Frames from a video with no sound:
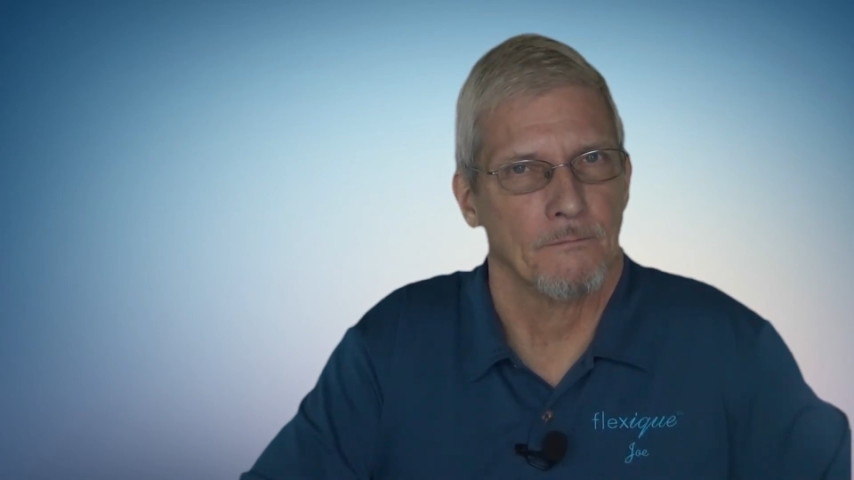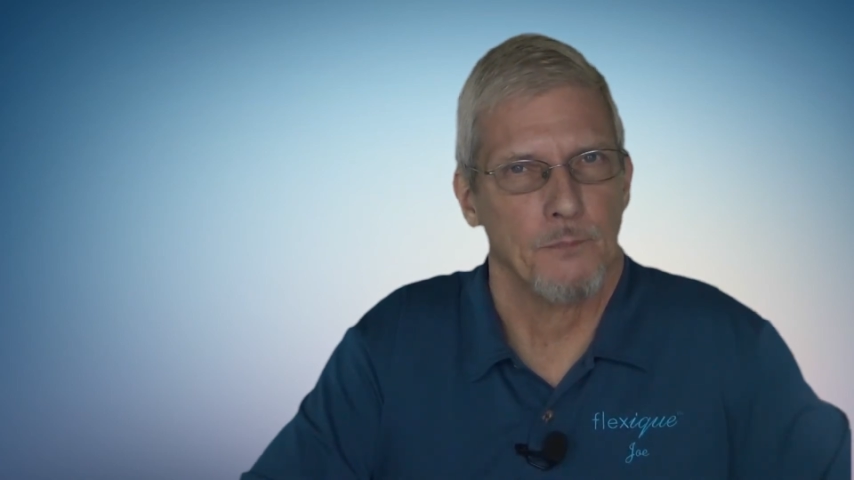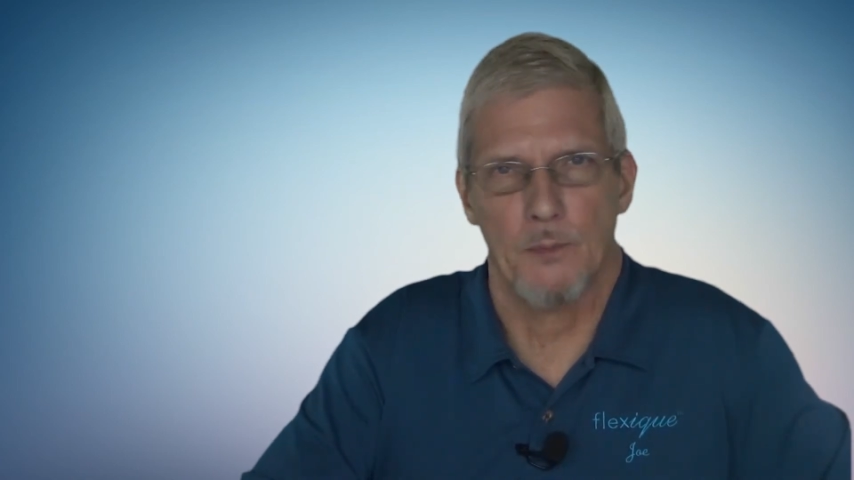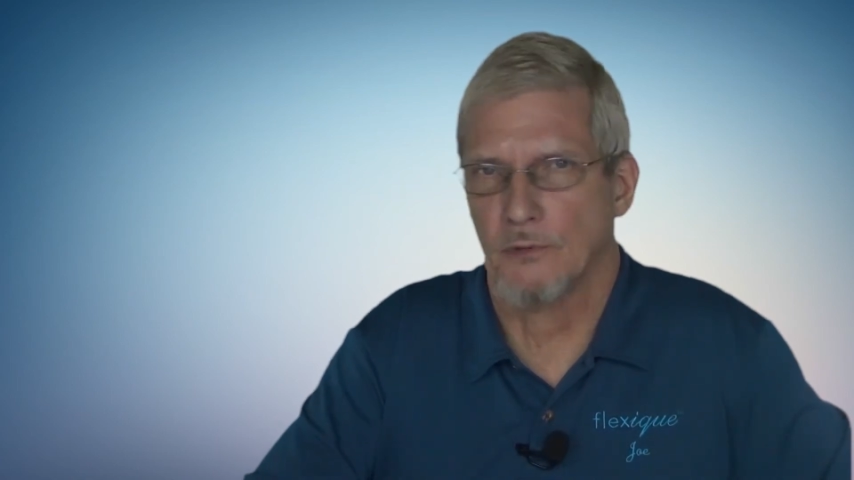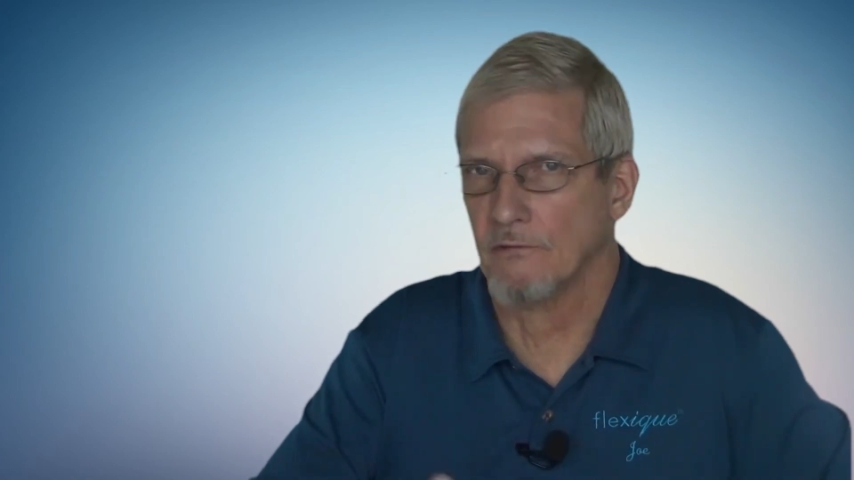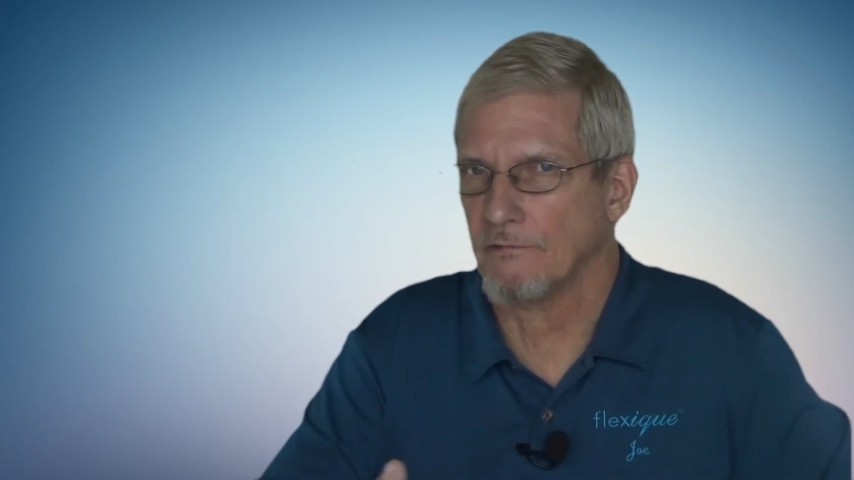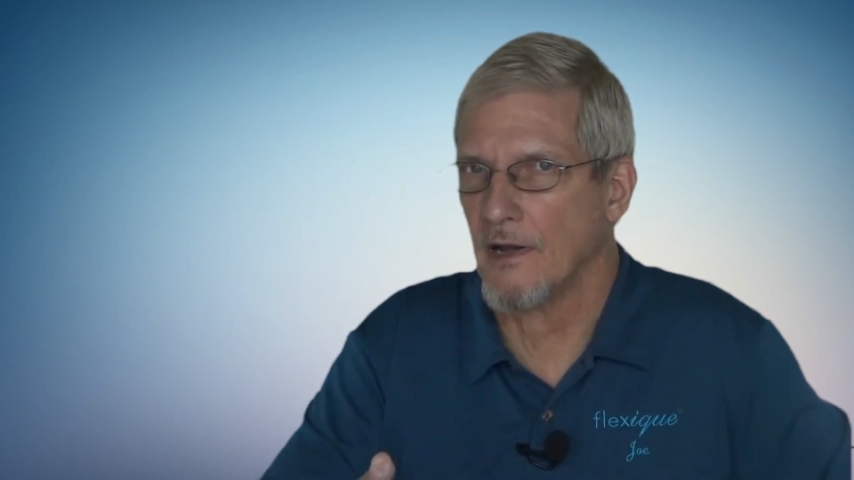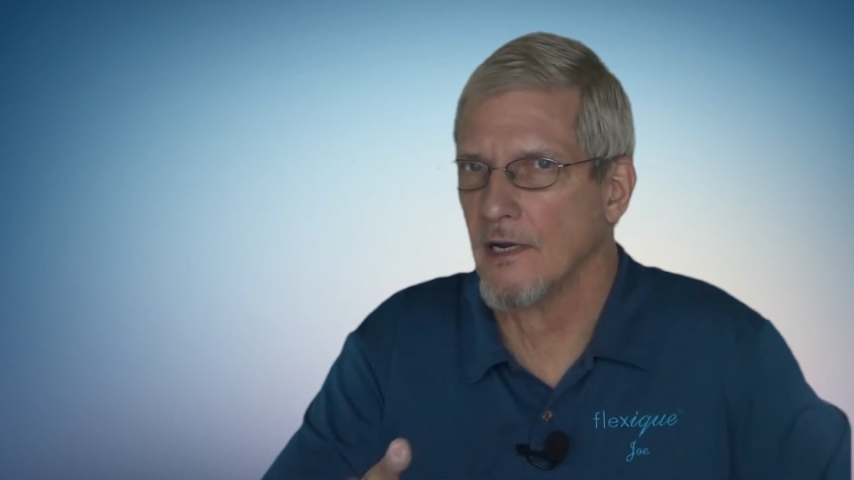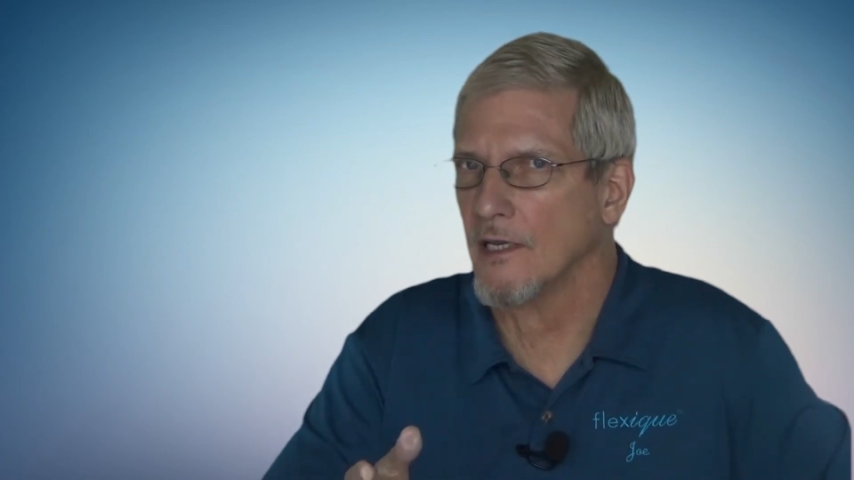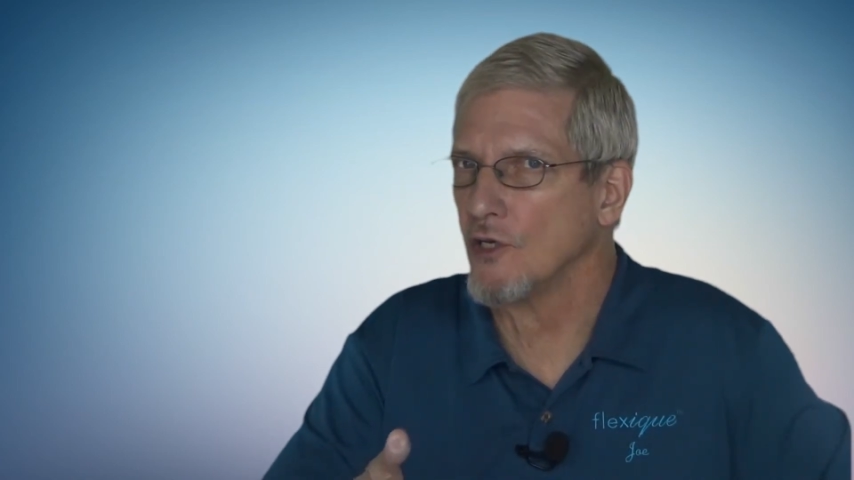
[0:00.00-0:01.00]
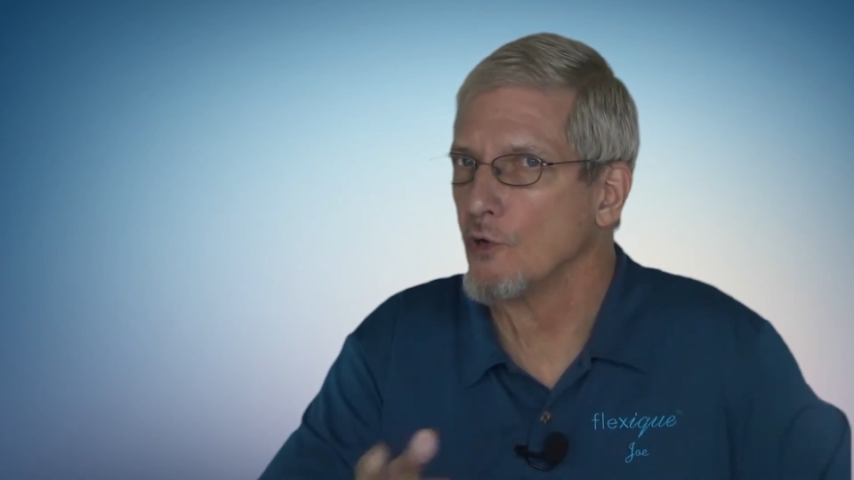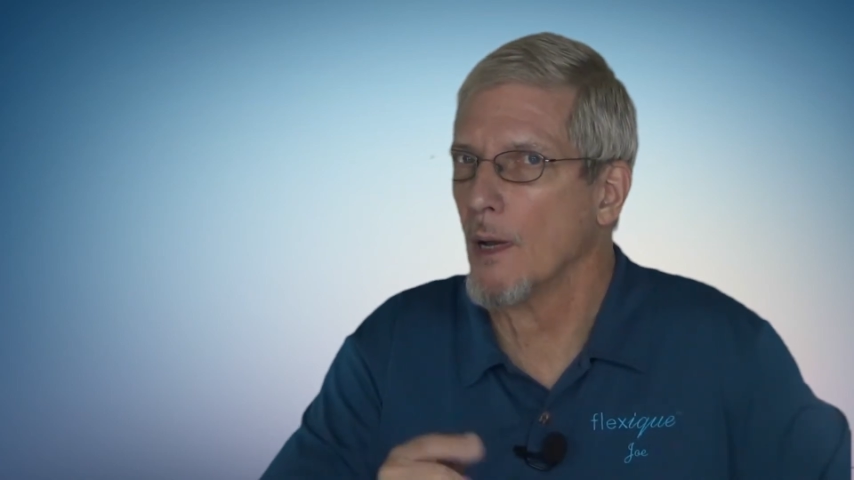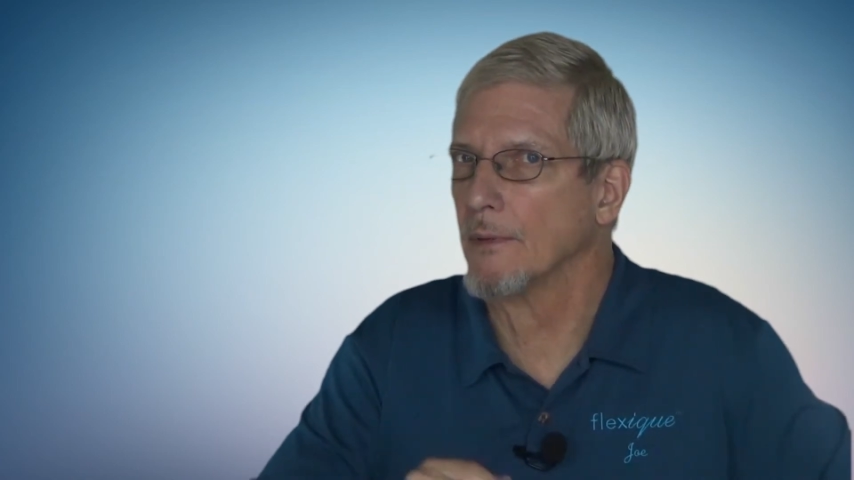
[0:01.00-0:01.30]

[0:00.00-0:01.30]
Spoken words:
People are finding new